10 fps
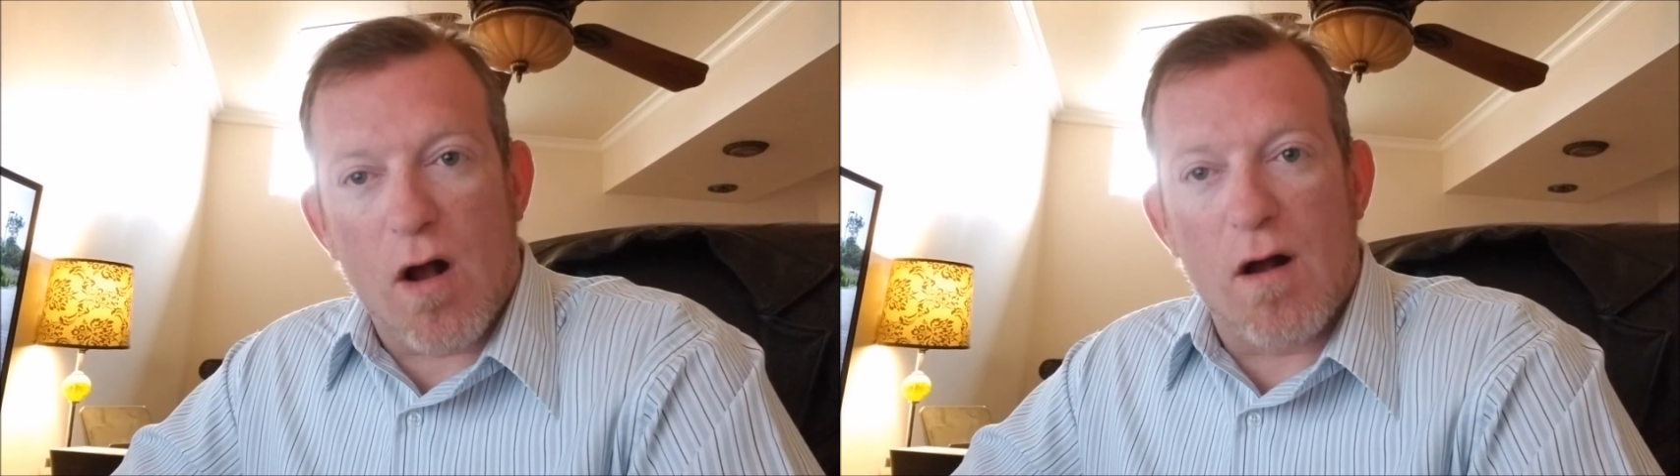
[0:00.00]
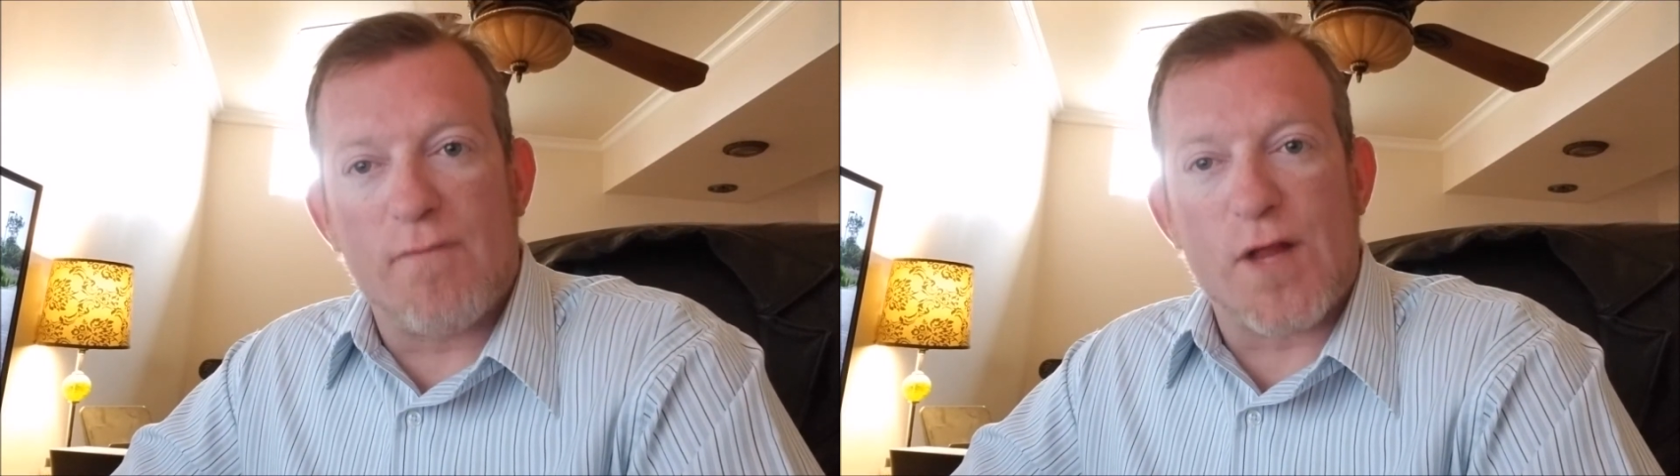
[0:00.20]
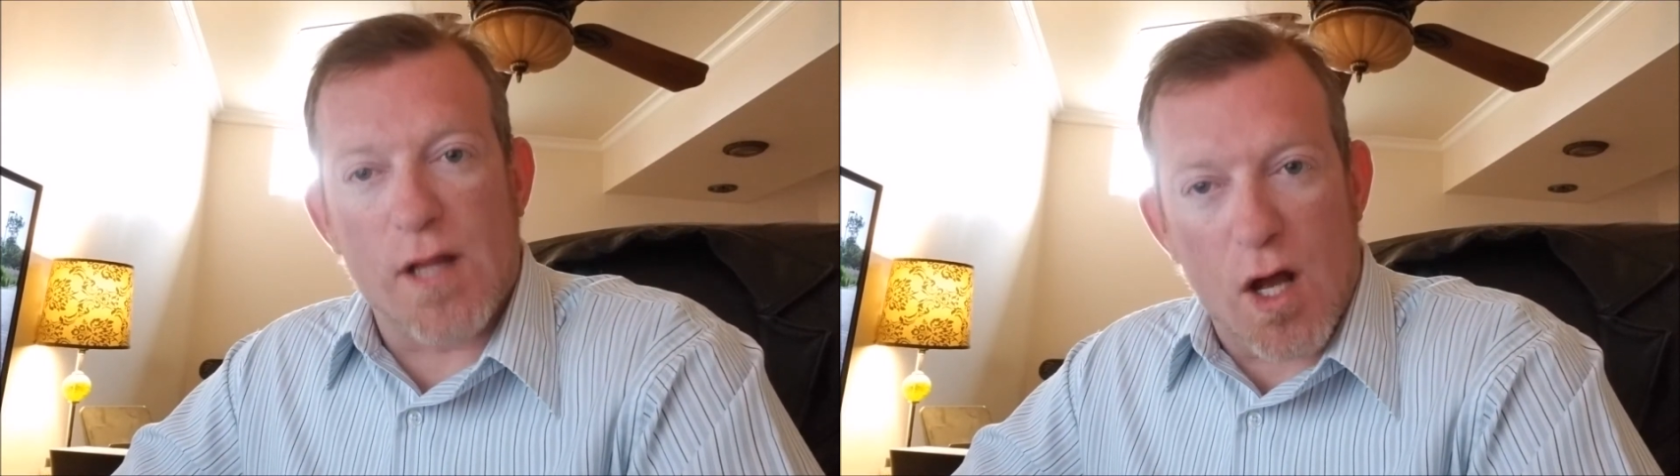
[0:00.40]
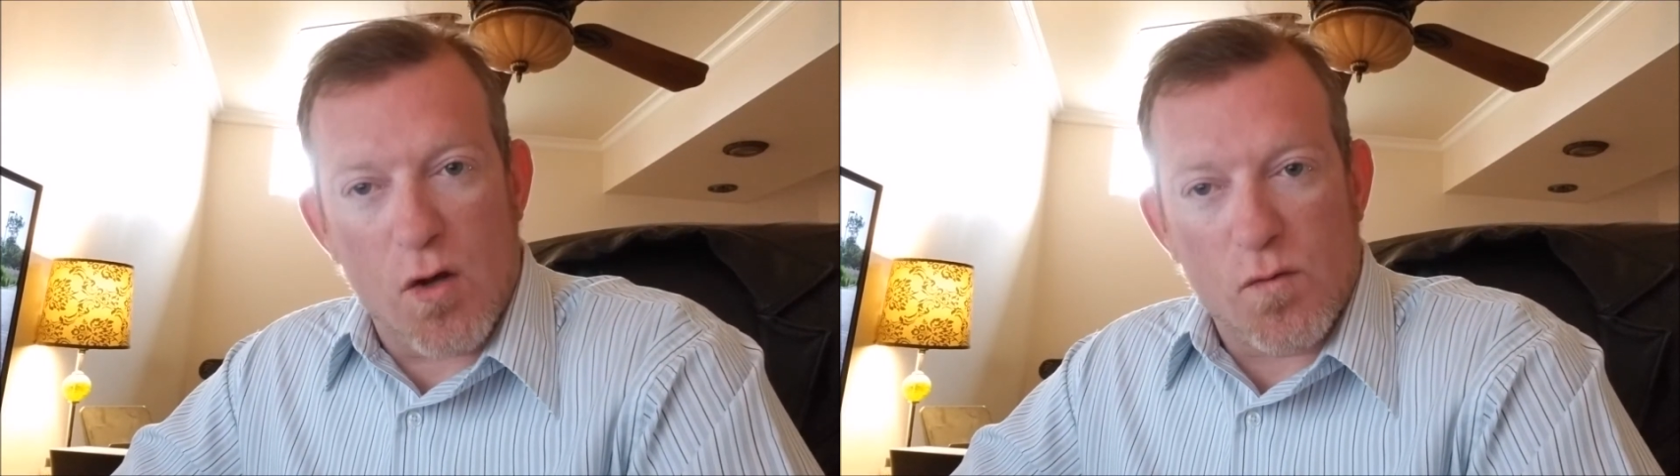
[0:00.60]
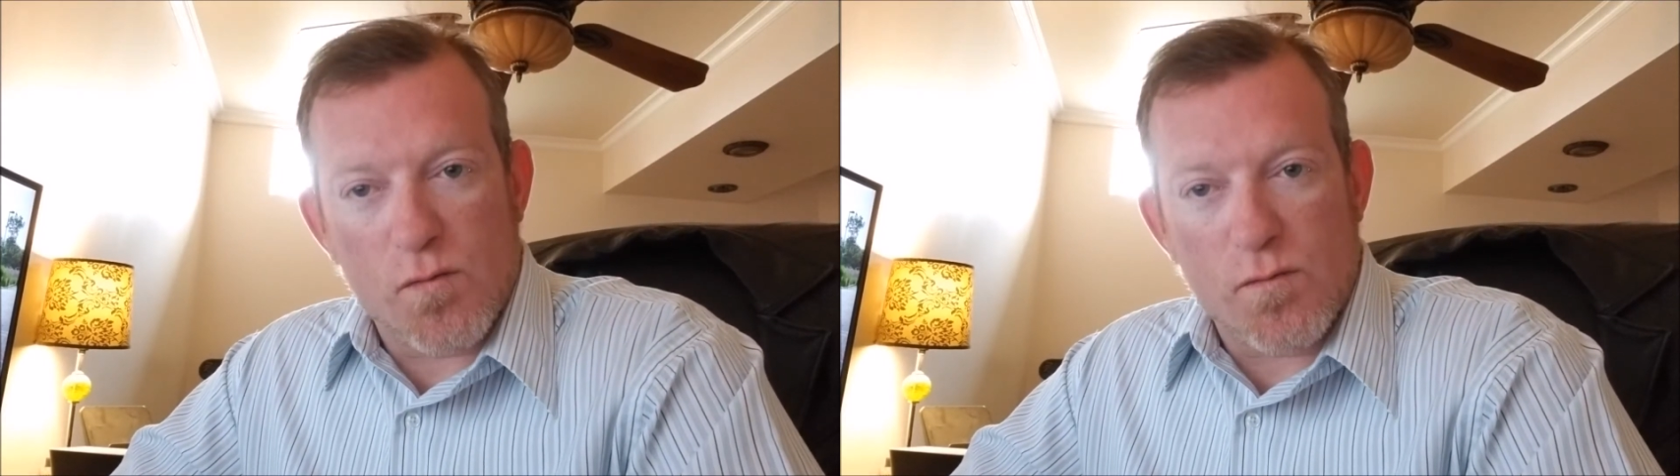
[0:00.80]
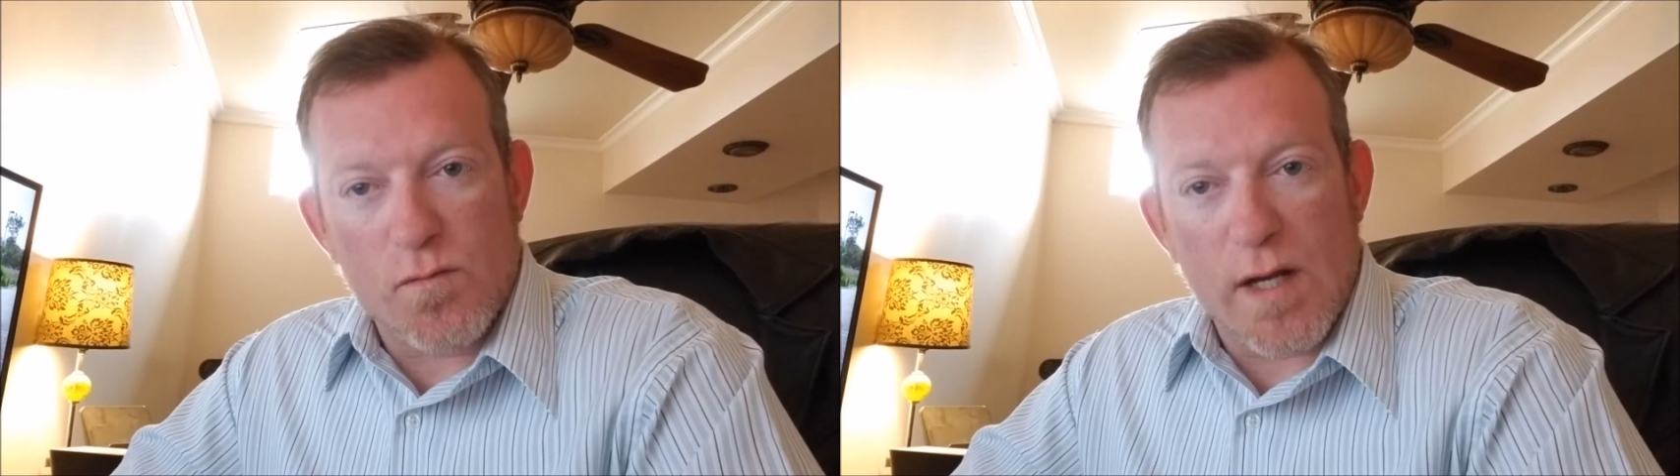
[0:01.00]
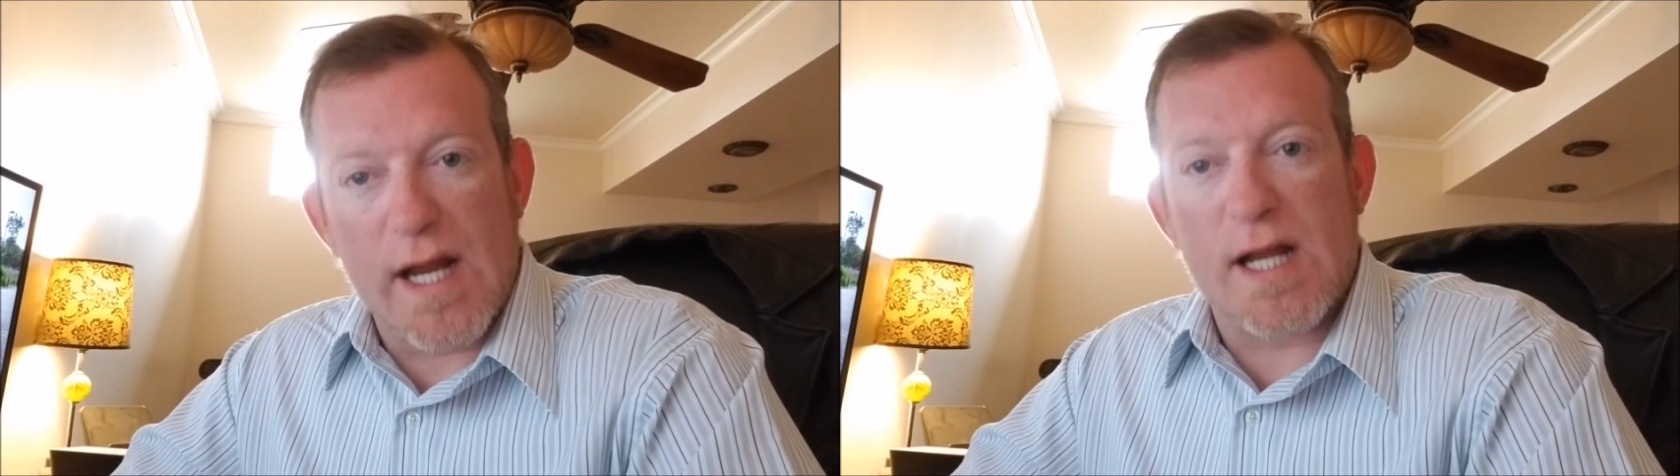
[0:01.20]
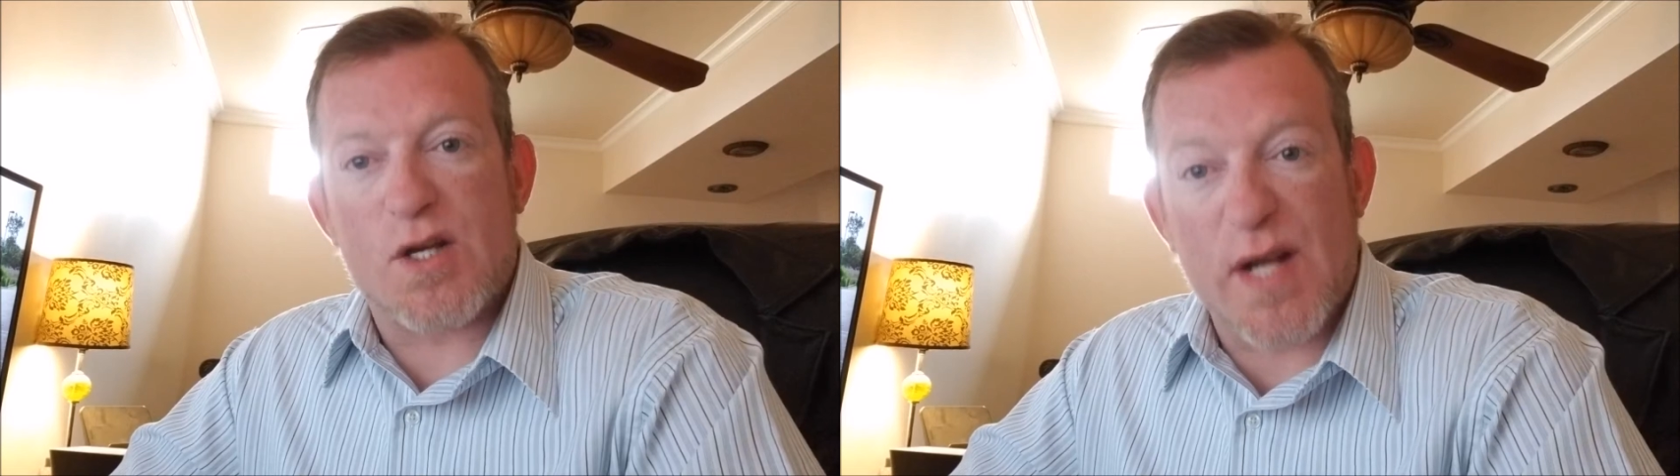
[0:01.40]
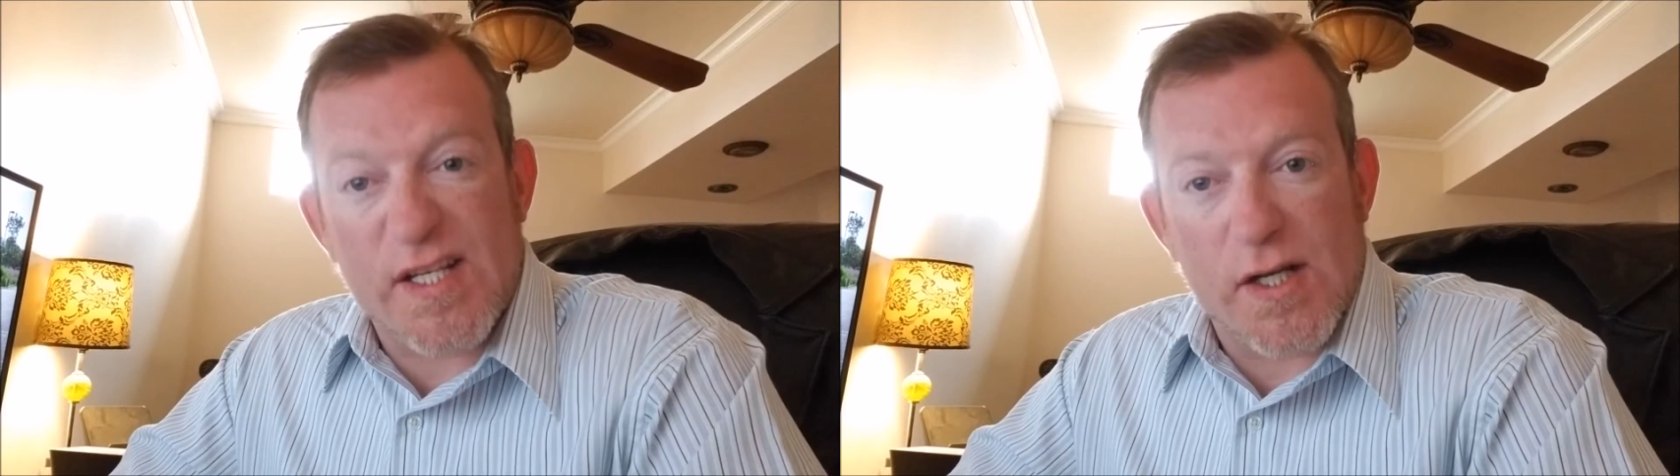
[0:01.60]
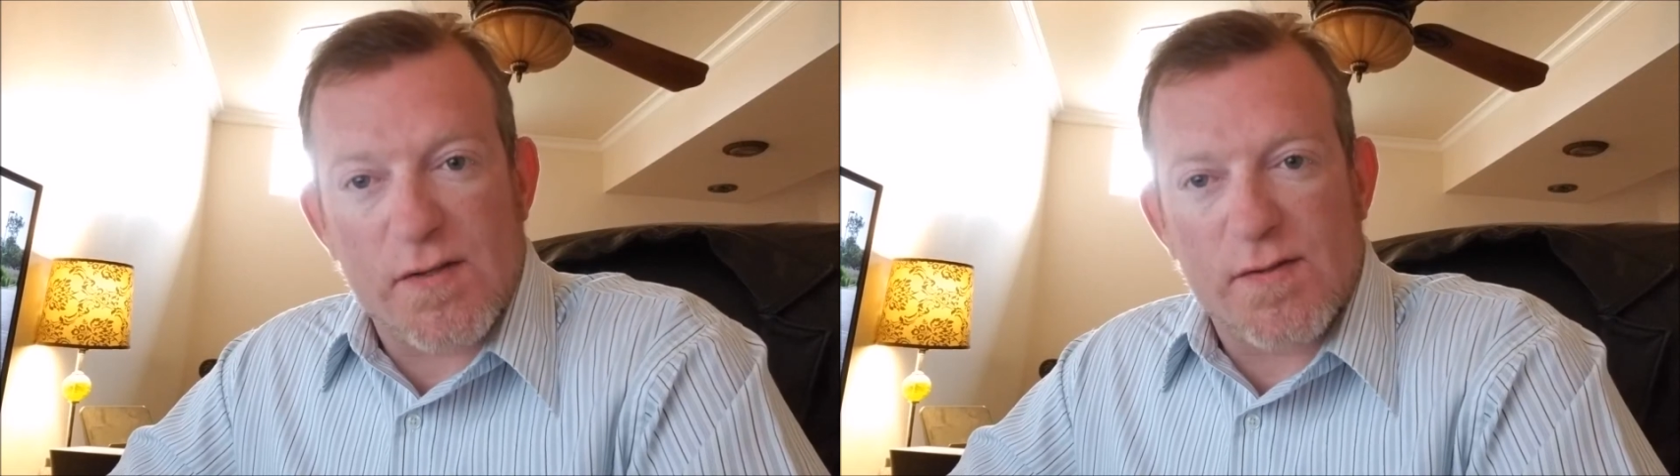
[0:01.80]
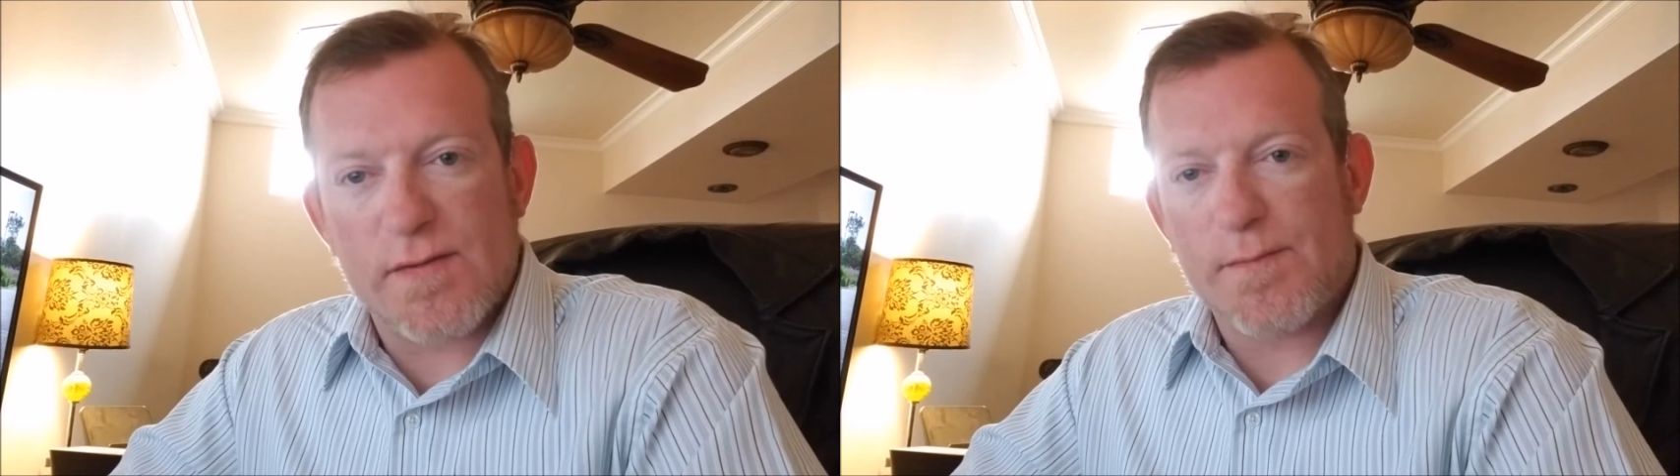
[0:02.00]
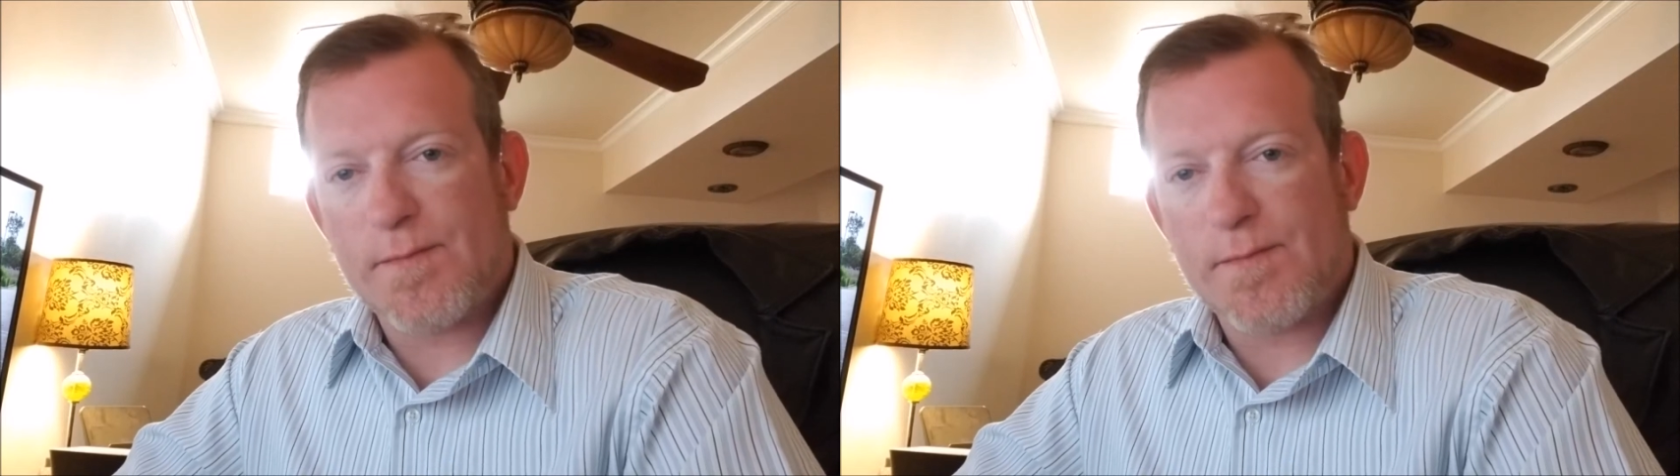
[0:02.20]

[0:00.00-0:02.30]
of the loan increases.